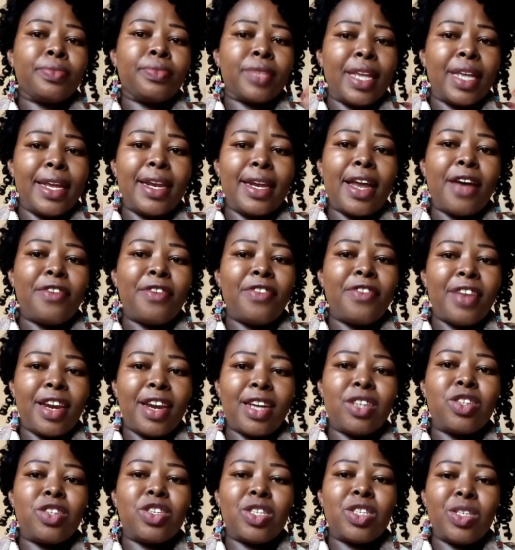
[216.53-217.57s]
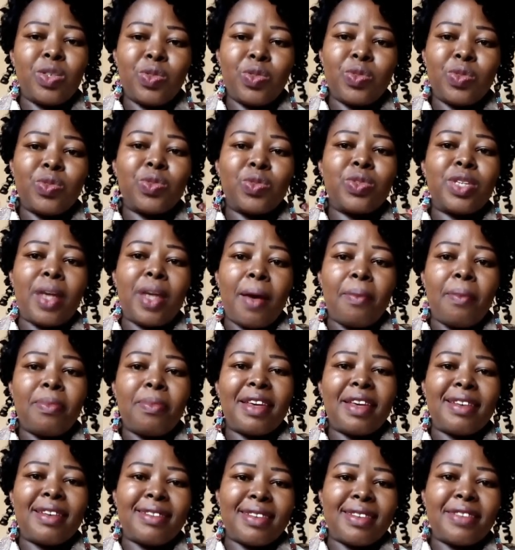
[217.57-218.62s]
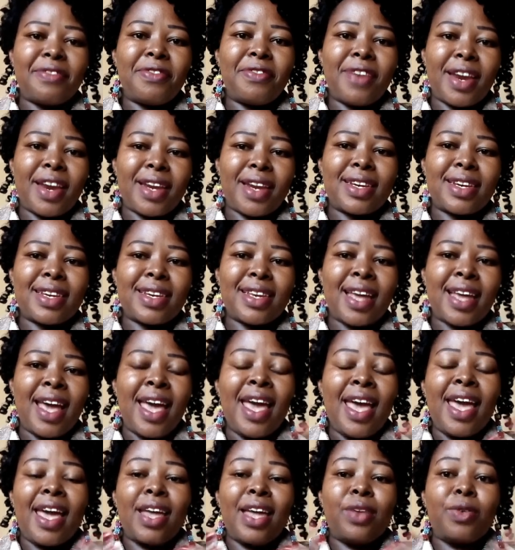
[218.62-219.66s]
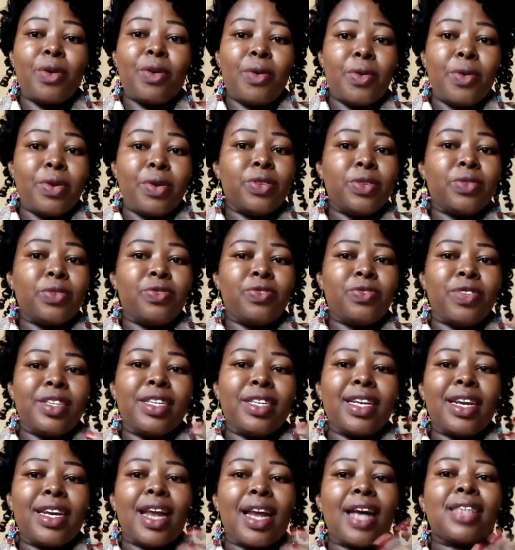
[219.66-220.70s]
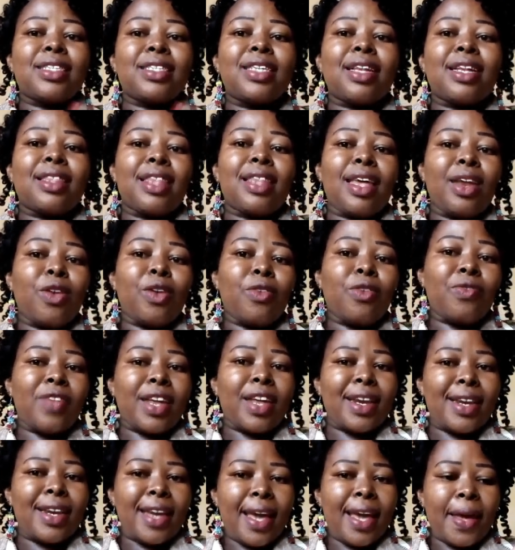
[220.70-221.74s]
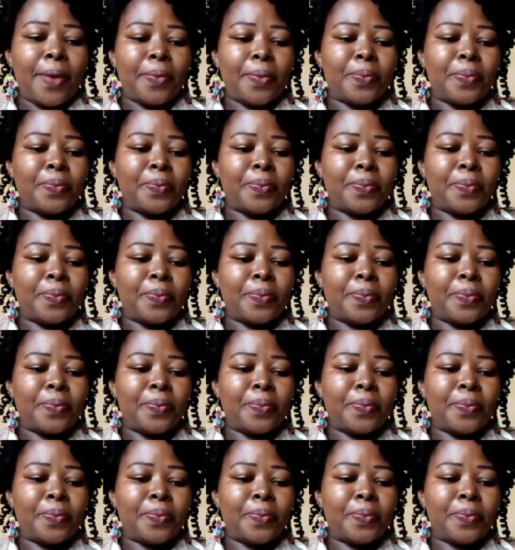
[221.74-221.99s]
enough energy to do something different, and you're going to feel relaxed at the end of the day.